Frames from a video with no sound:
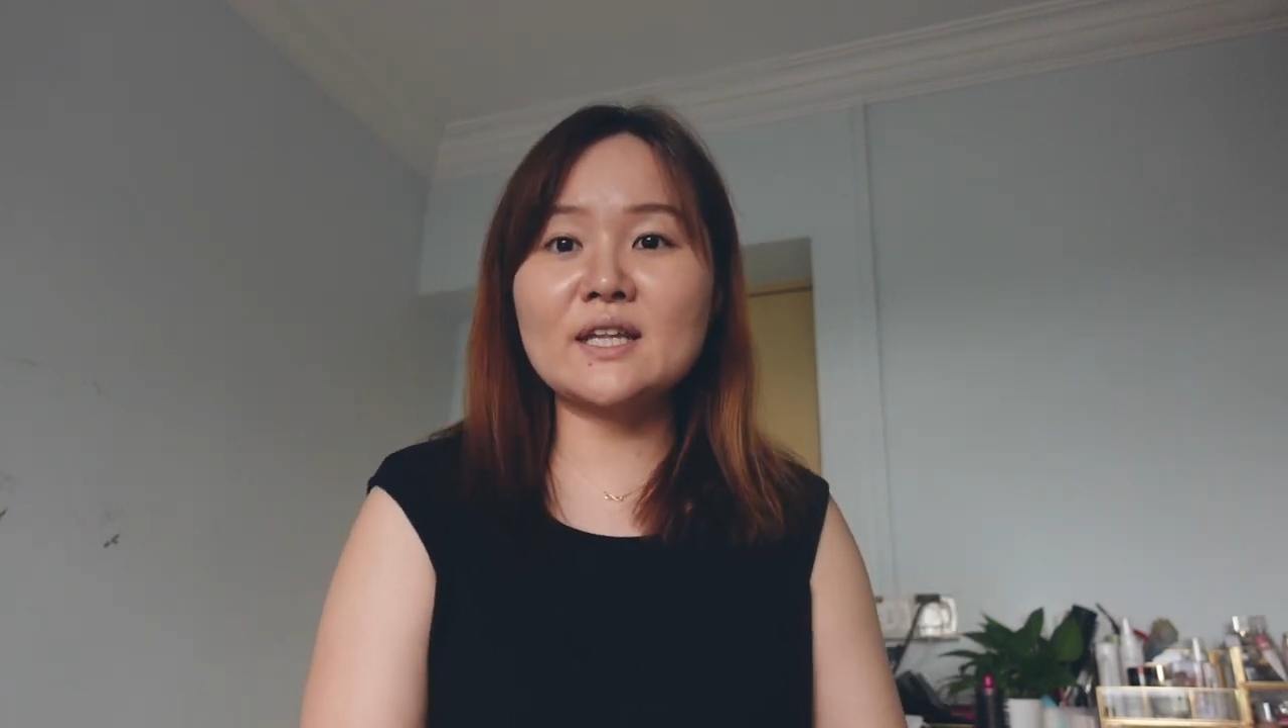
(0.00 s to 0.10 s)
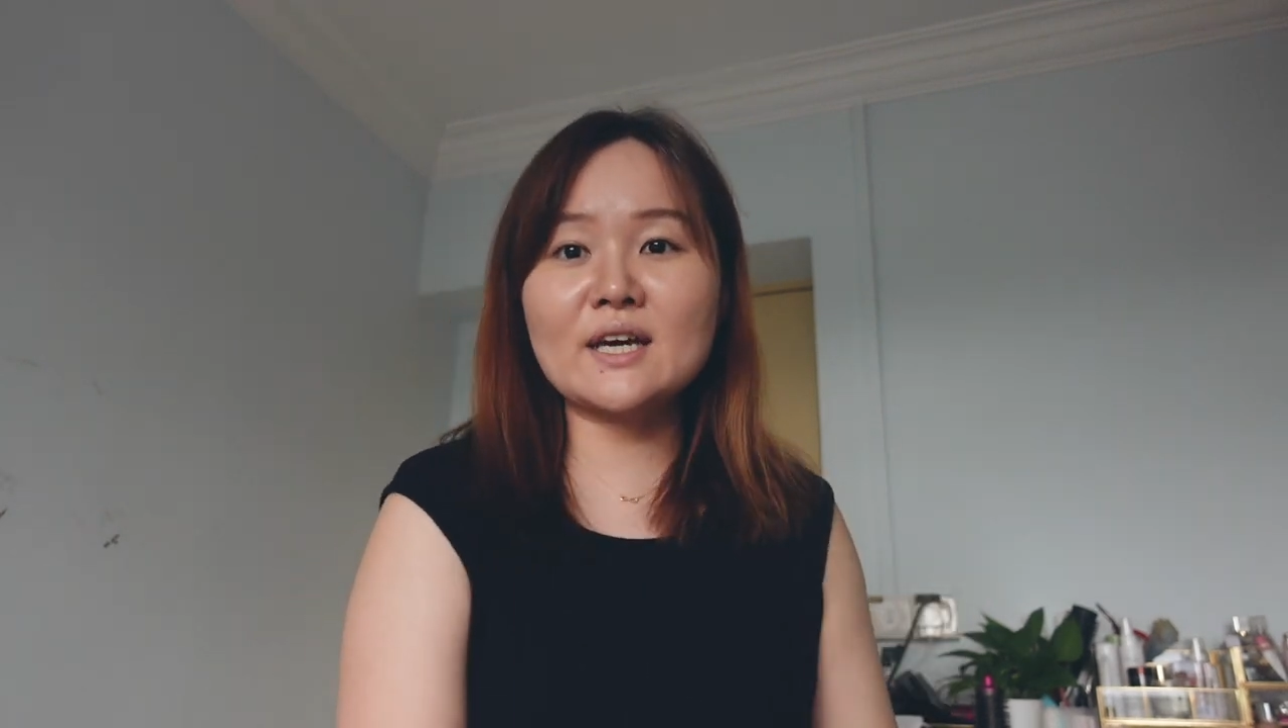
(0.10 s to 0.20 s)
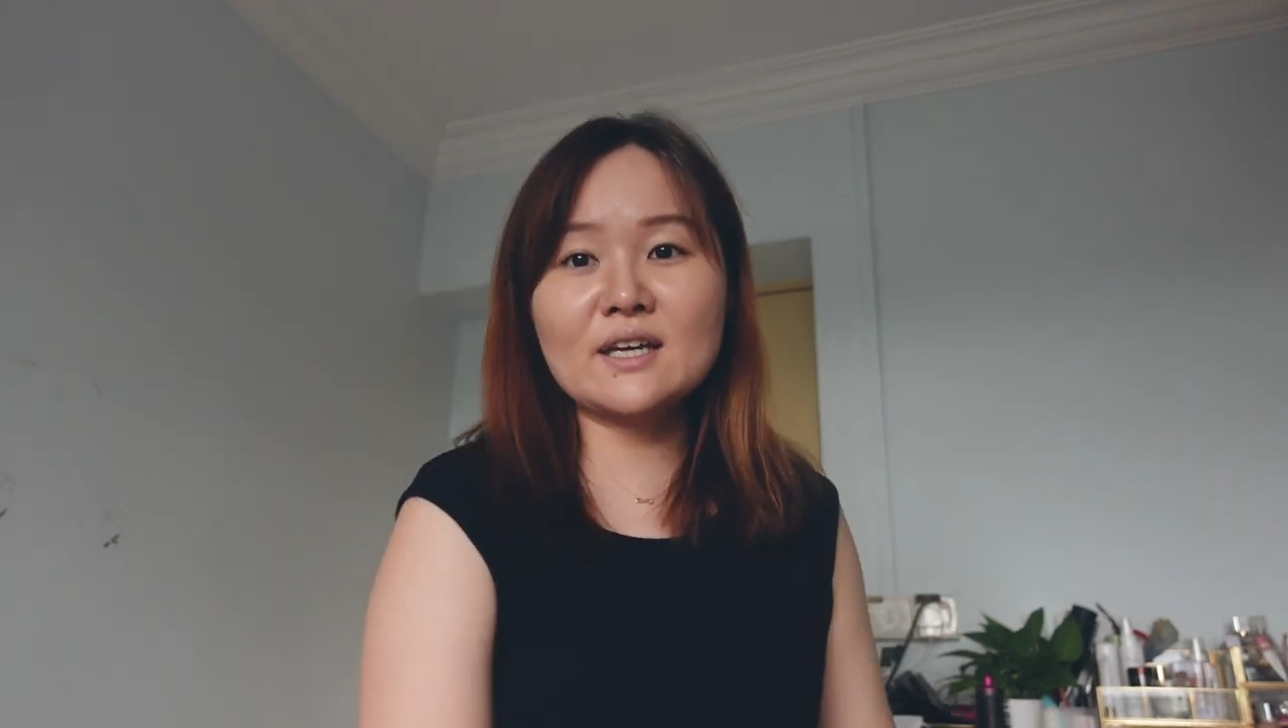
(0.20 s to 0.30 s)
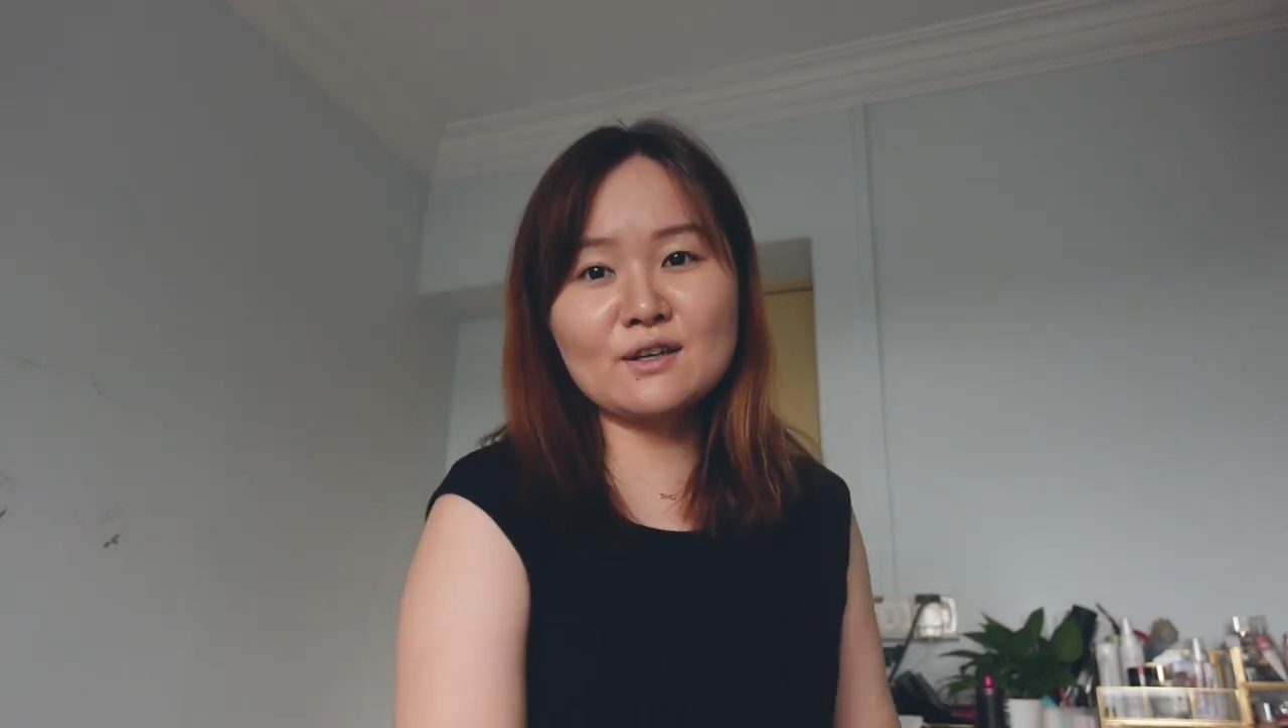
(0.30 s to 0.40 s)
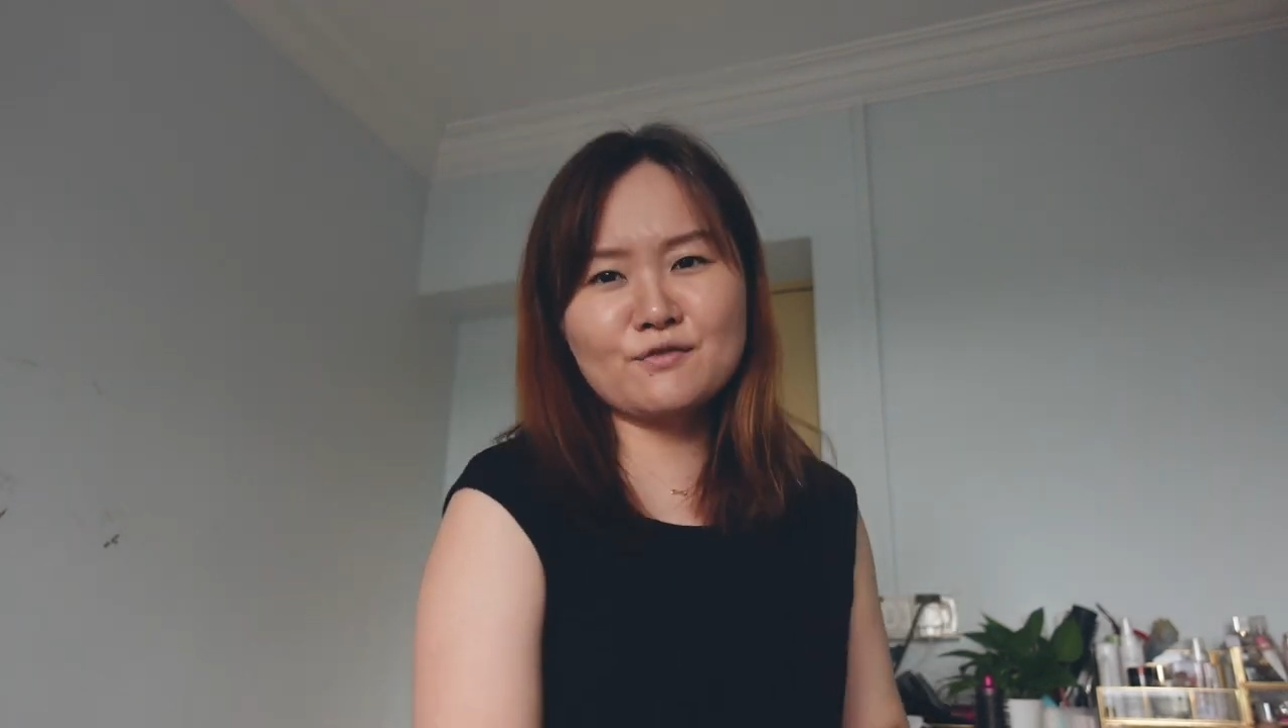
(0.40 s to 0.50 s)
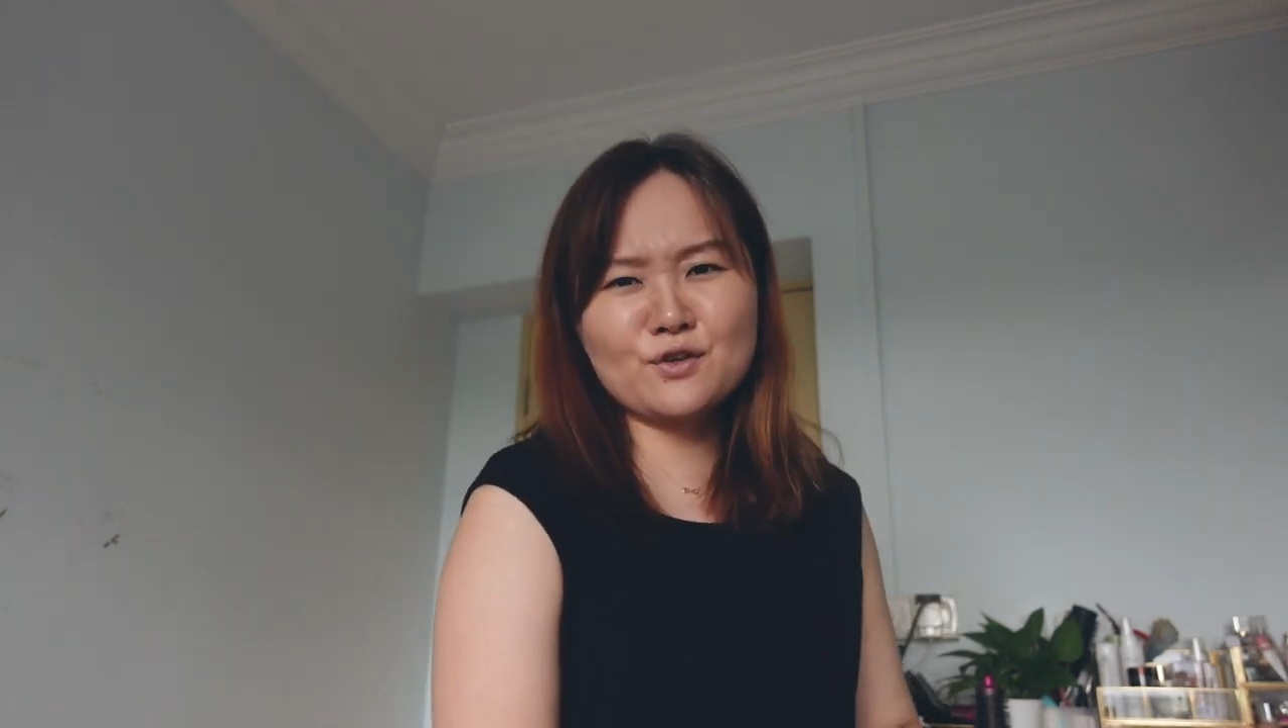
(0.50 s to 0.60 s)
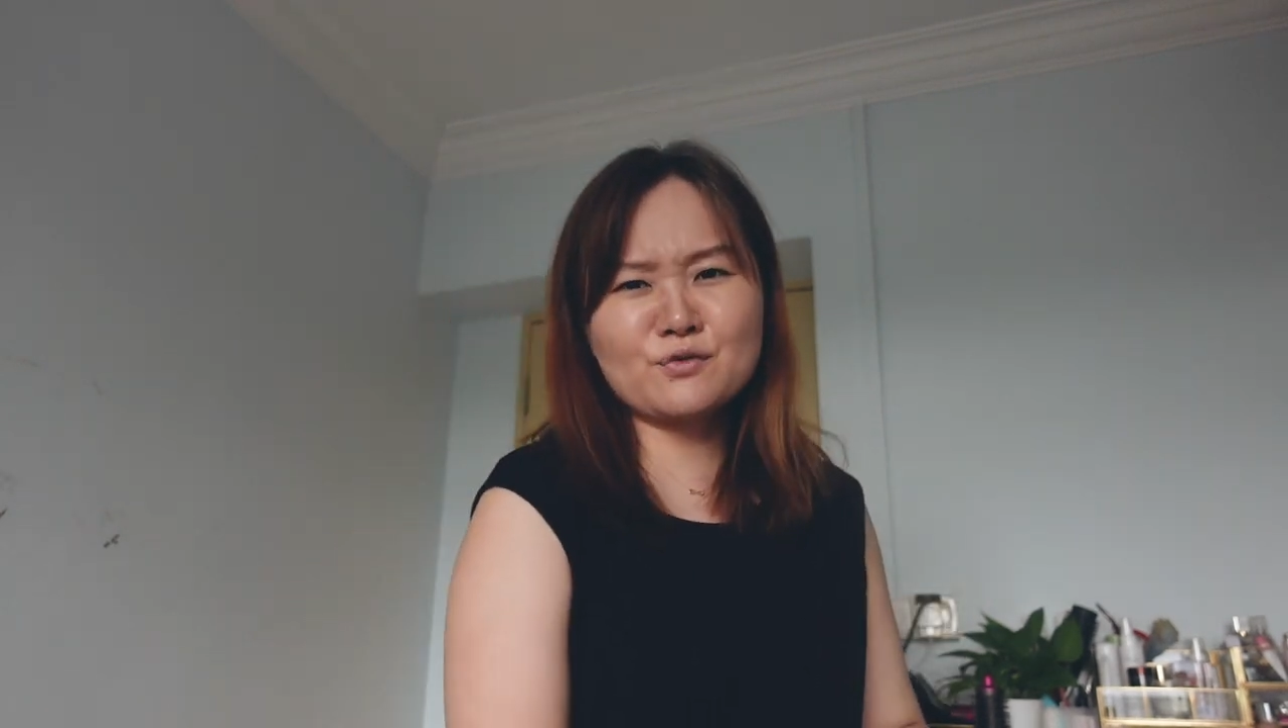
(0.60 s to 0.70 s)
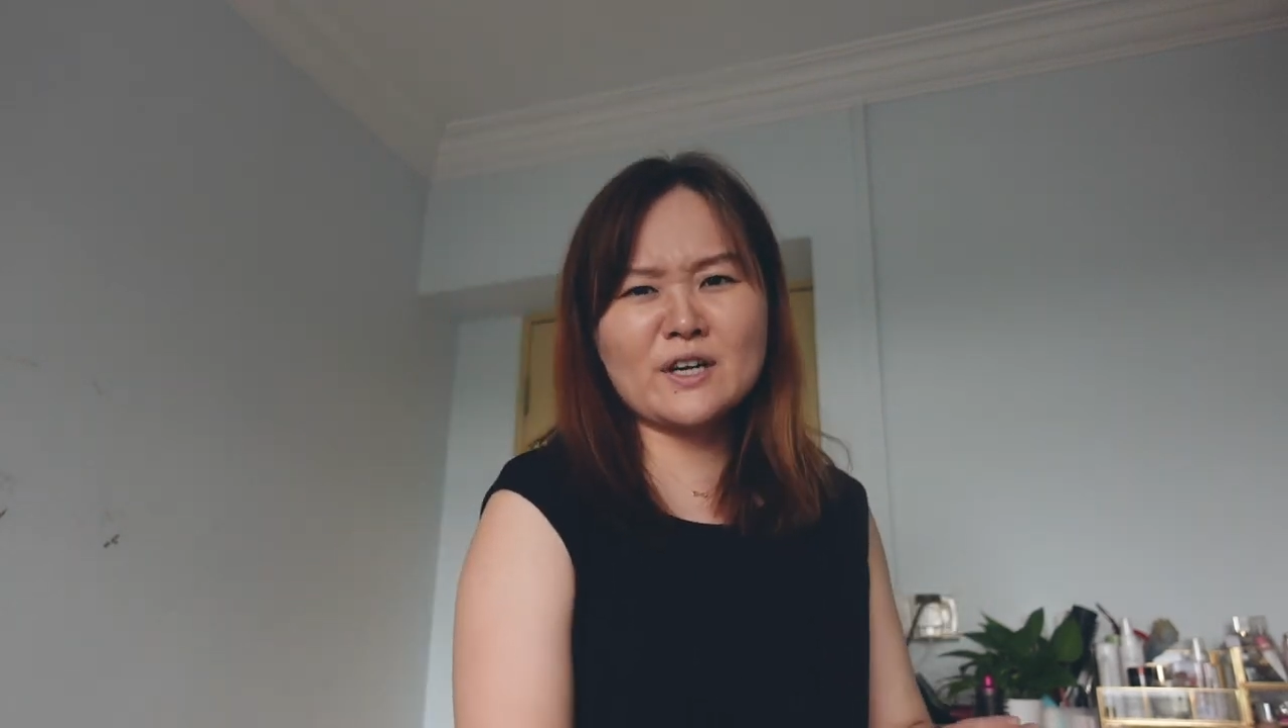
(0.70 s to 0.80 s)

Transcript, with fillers: that if you